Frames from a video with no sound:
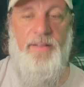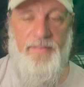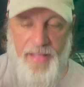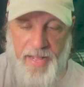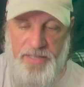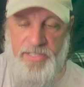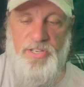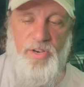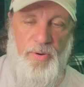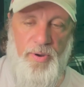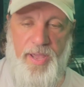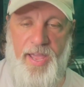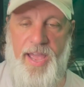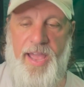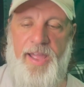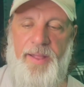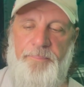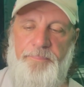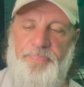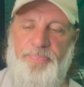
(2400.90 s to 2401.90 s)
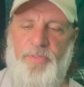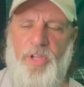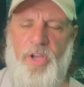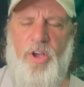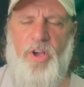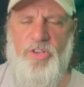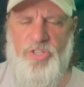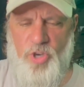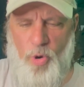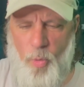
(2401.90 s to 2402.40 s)
That's okay.
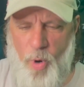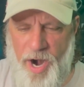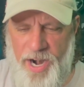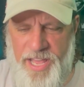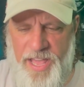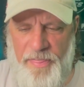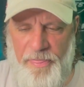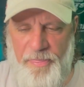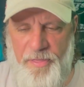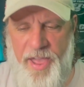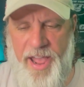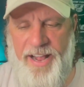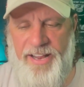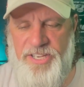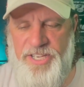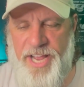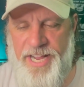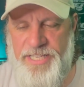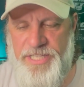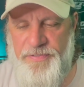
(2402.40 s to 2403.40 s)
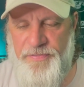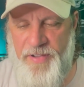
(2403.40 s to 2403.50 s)
So, what do you think, Jets